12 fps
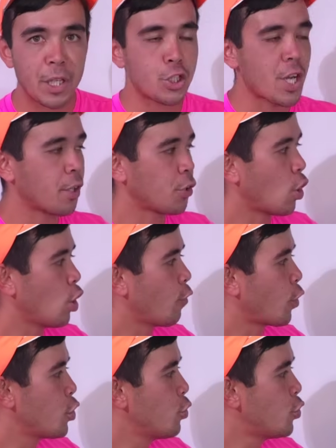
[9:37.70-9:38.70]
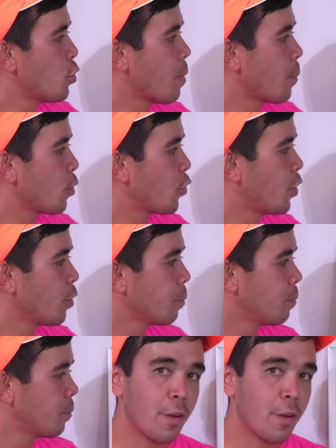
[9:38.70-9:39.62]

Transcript: shout out to all of our YouTube members here.